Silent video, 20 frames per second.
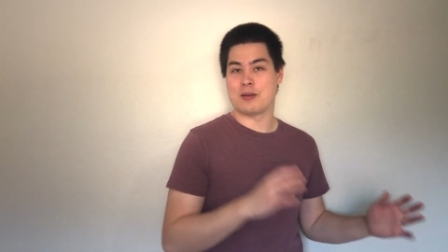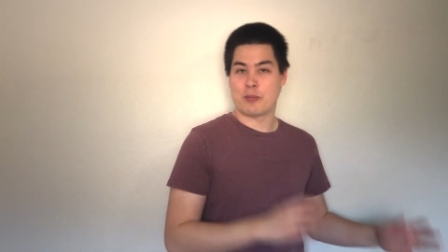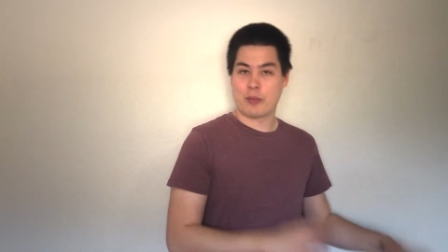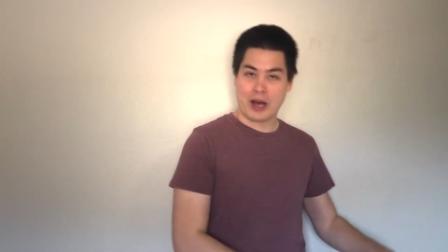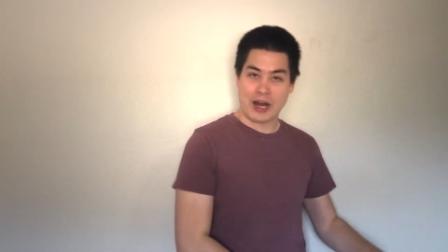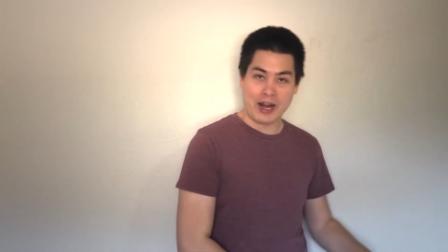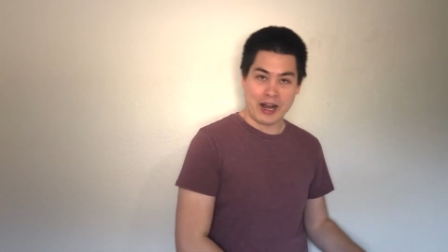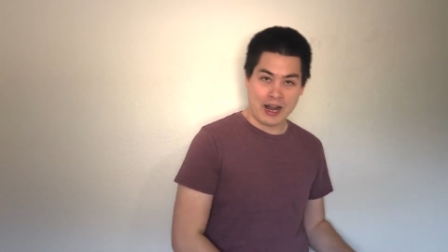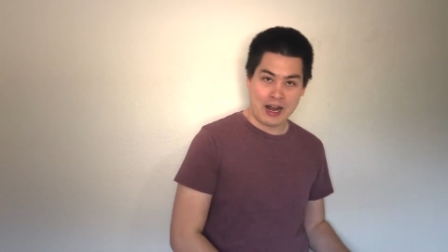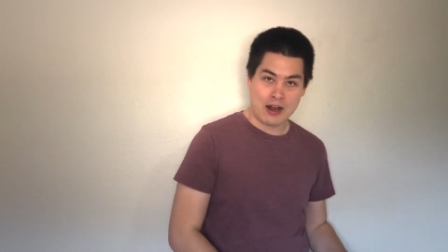
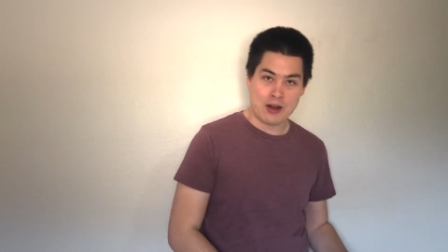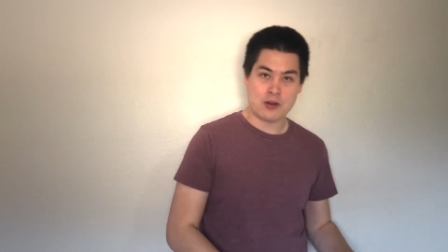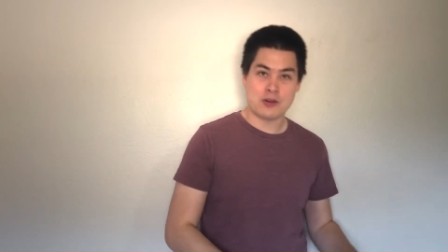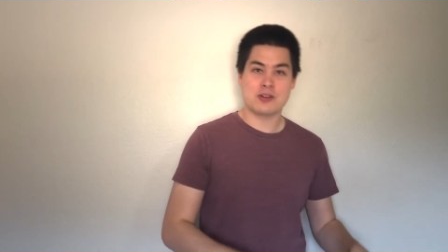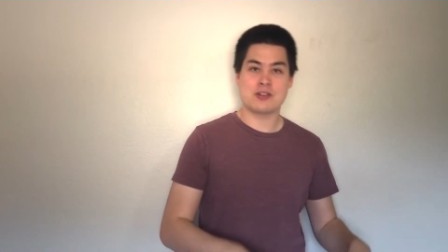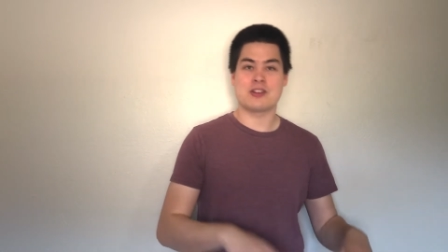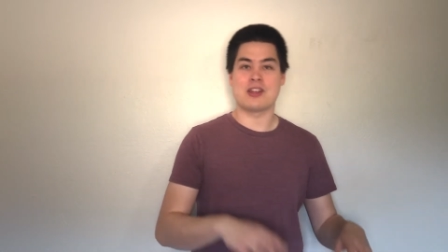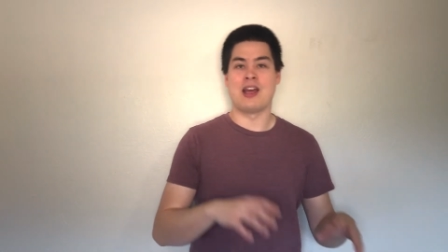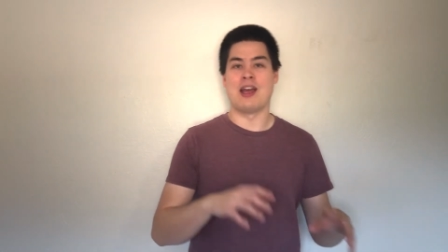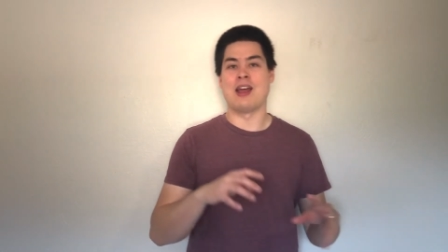bought a
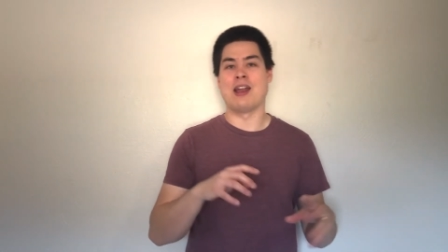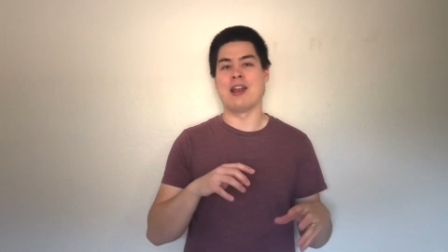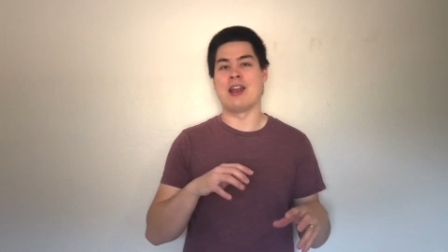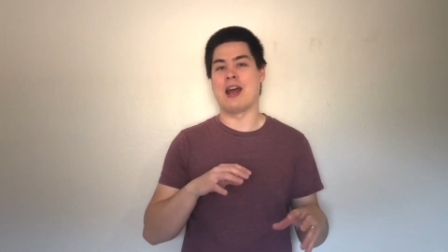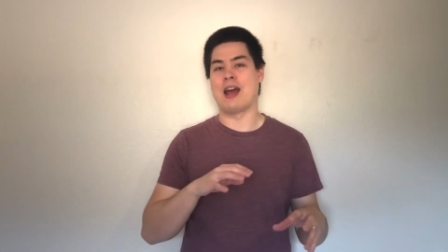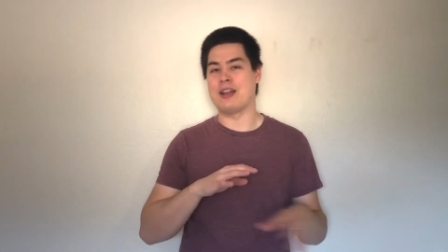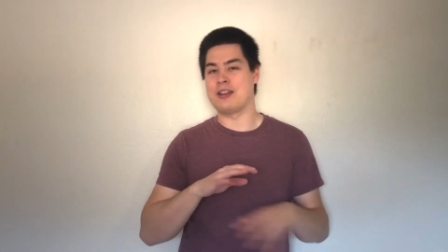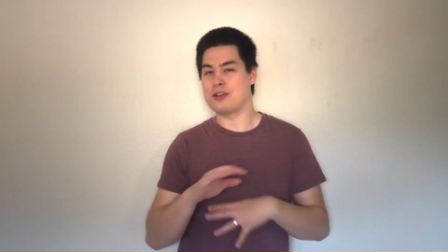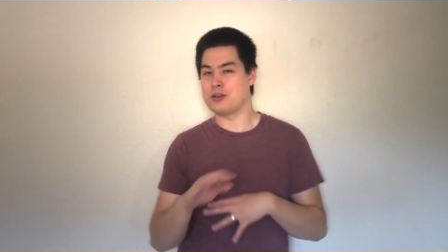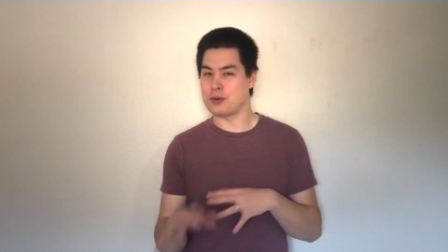house and
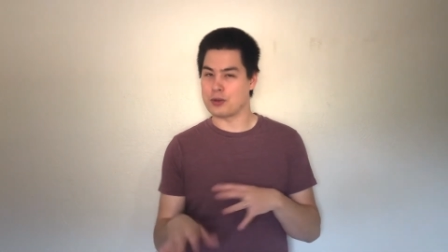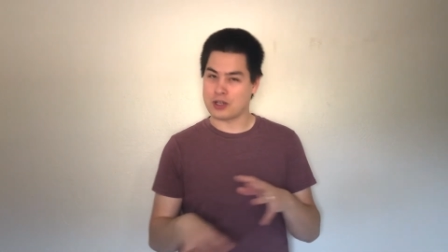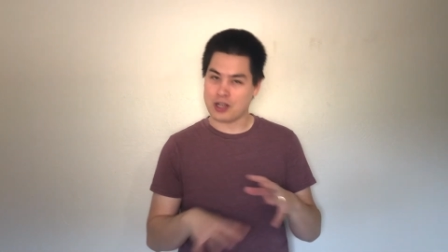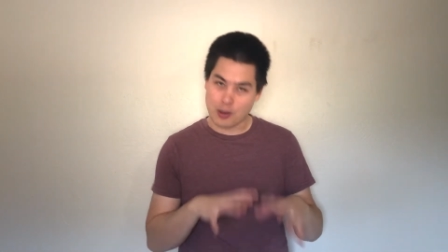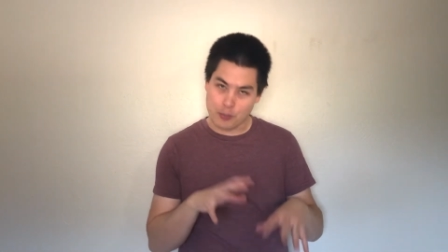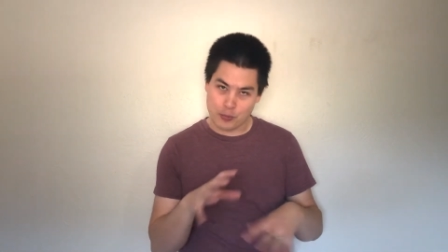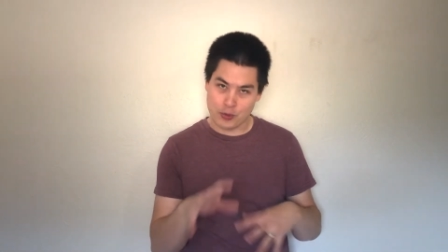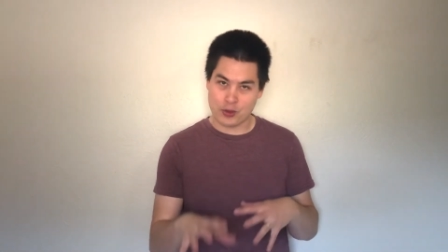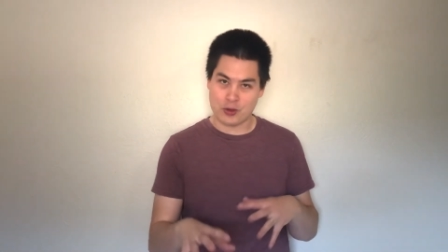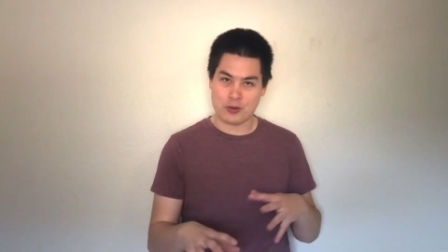had to do a
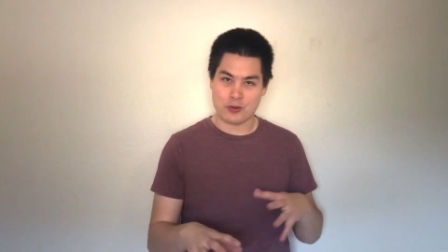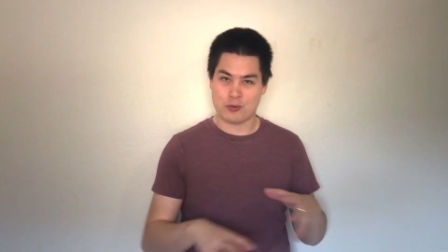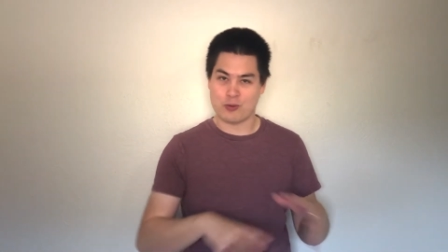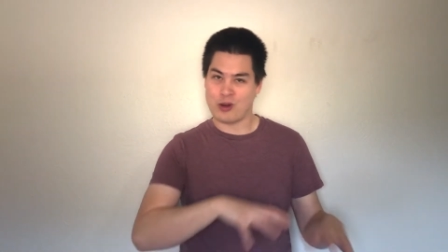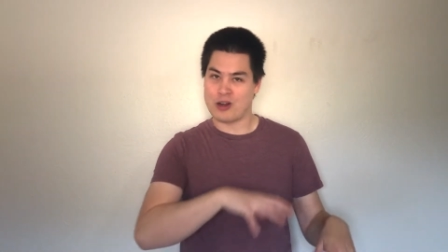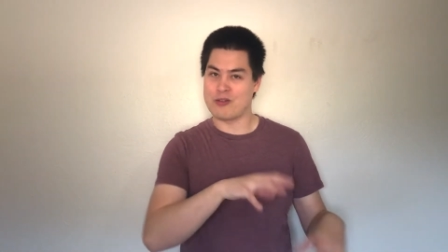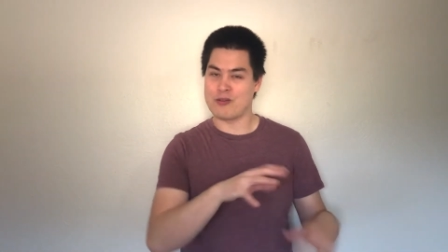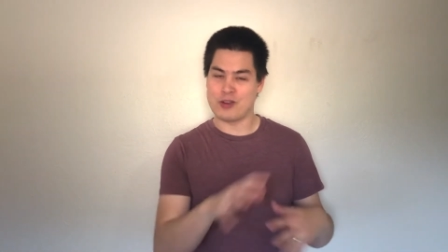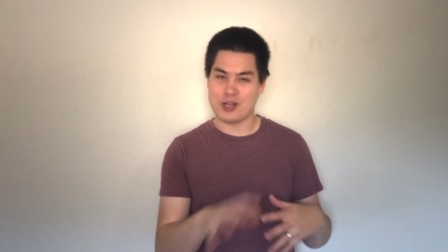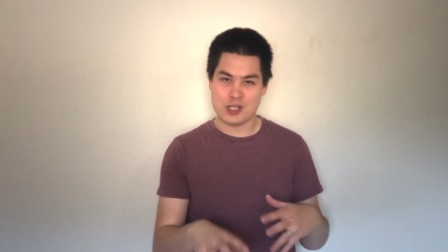couple
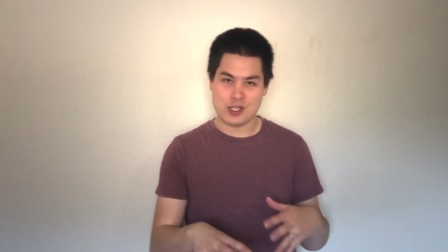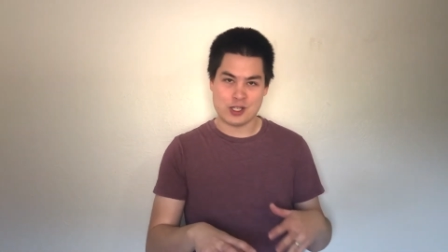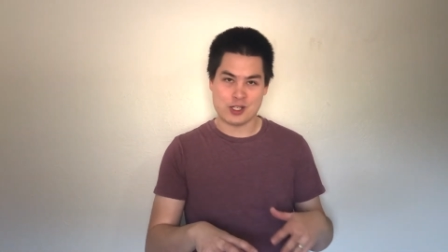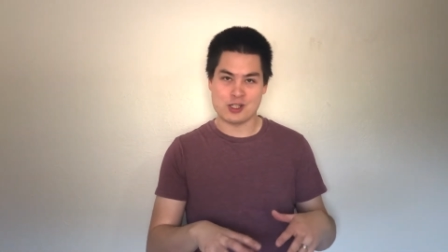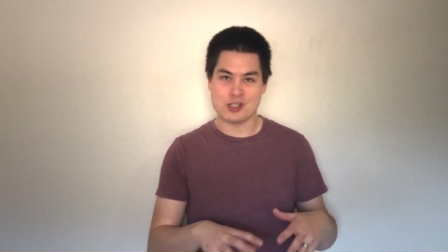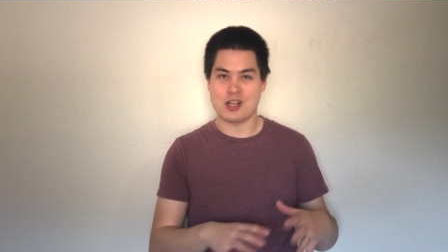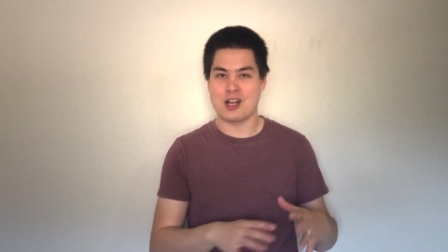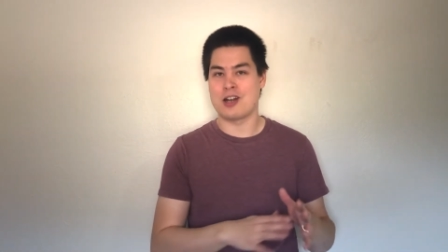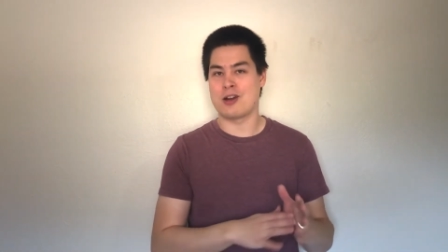renovations on